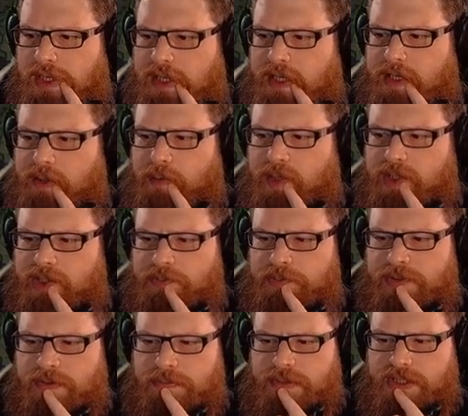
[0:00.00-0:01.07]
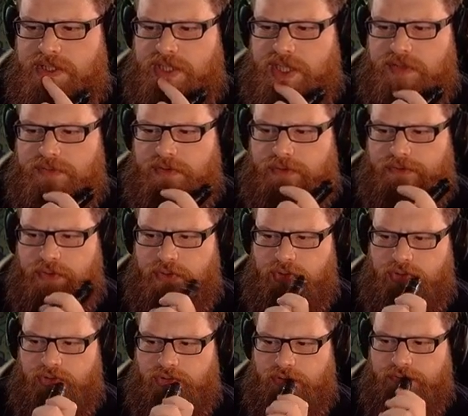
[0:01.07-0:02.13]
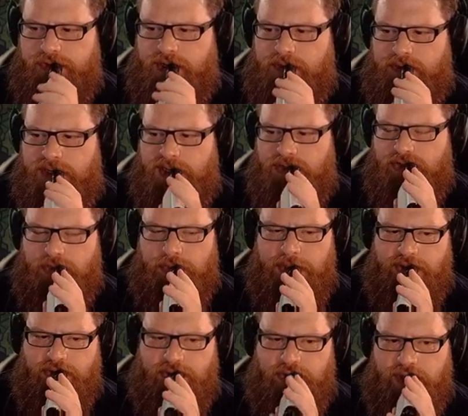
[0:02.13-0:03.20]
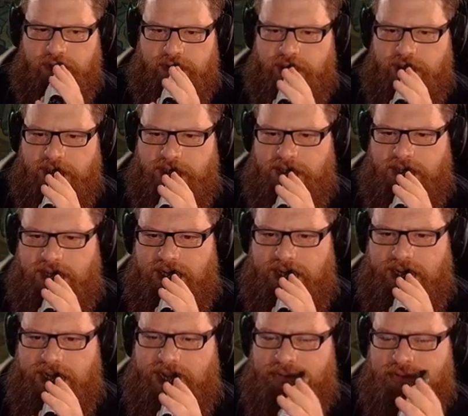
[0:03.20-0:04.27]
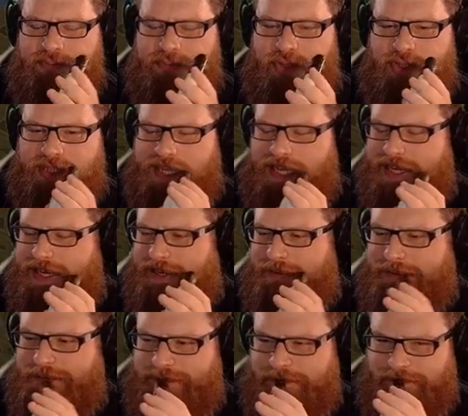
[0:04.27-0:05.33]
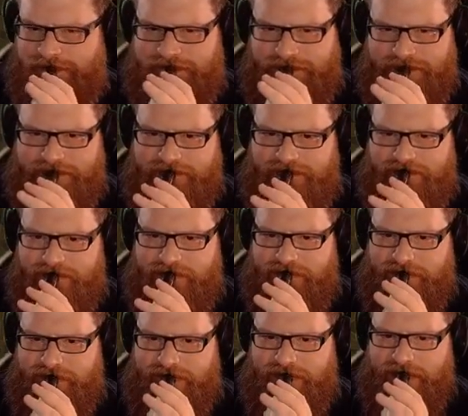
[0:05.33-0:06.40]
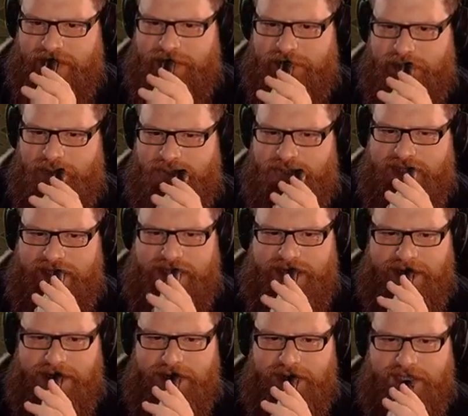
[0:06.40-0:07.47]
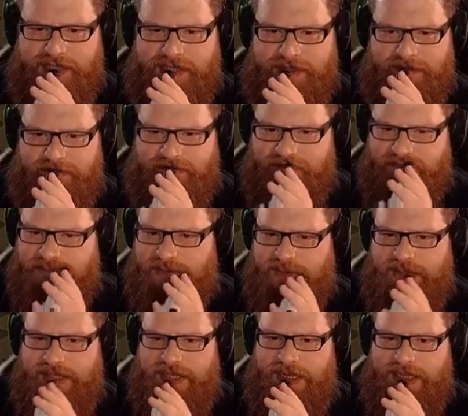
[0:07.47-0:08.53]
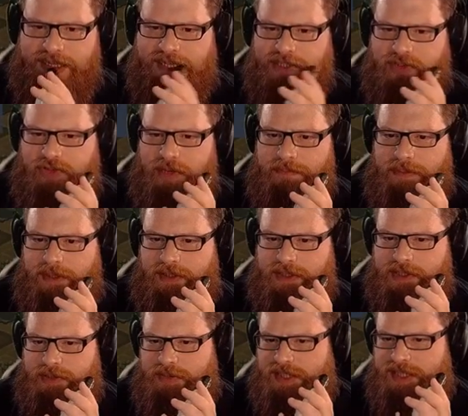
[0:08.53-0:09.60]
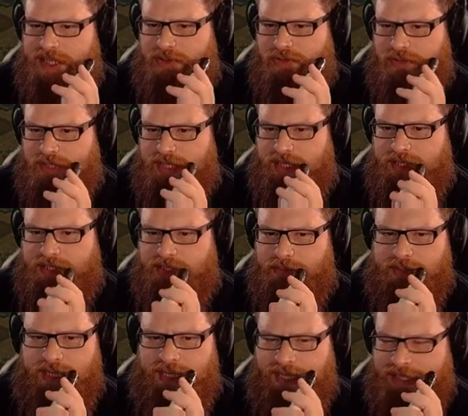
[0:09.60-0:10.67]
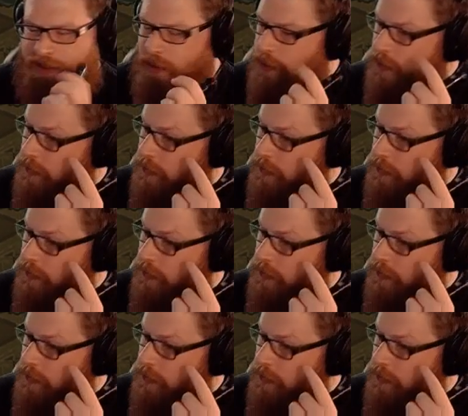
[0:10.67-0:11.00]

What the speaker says: Why did you build mesh tiles for your future tree farm? You can't drop petrol there. I was more just laying it out. Honestly. I'd like to try and build on some of these natural tiles so it isn't all